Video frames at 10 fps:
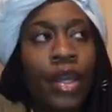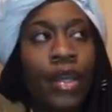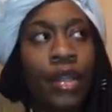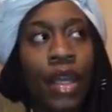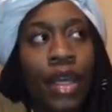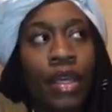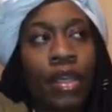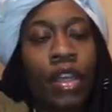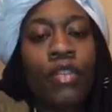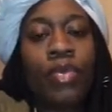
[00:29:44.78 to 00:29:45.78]
Like,
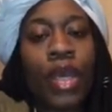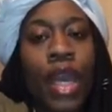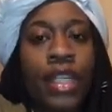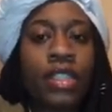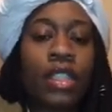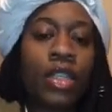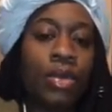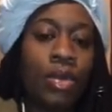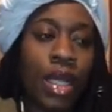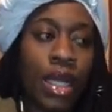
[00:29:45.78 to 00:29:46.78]
if we actually
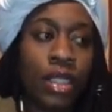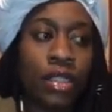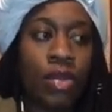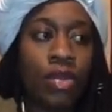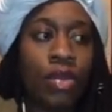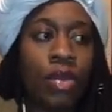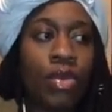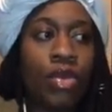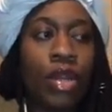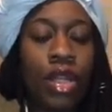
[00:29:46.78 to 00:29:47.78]
utilize the
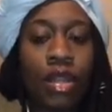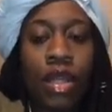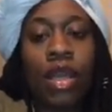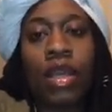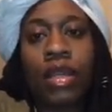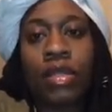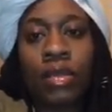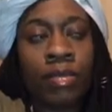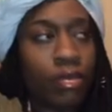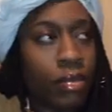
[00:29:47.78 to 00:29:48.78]
community things,
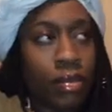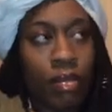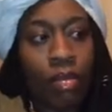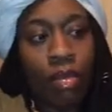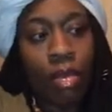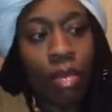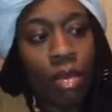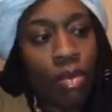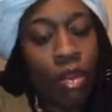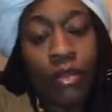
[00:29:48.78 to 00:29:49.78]

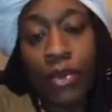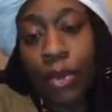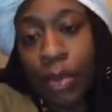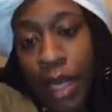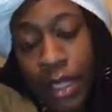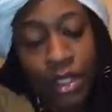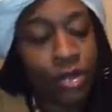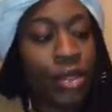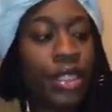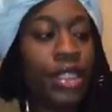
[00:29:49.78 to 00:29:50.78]
food
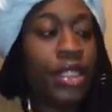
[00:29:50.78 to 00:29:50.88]
pantry,